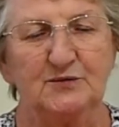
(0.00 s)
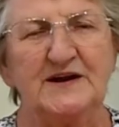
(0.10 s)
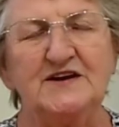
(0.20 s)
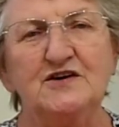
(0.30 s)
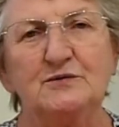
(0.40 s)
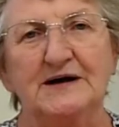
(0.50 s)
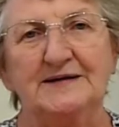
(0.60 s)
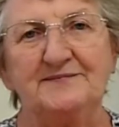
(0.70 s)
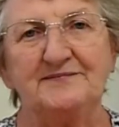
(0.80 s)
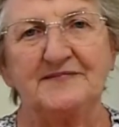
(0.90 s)
When
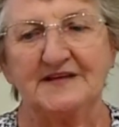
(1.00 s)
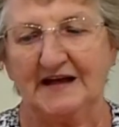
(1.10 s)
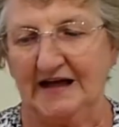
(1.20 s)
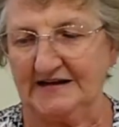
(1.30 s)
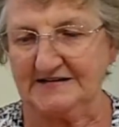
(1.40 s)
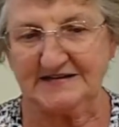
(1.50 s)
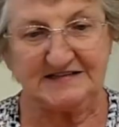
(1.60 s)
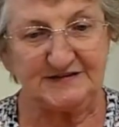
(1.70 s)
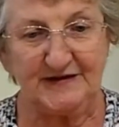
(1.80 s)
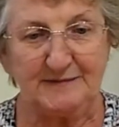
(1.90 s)
Noah and
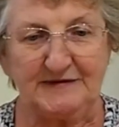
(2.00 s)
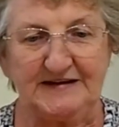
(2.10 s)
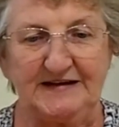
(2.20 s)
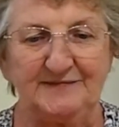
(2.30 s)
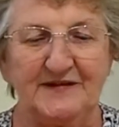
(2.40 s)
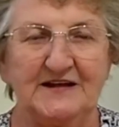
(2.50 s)
his family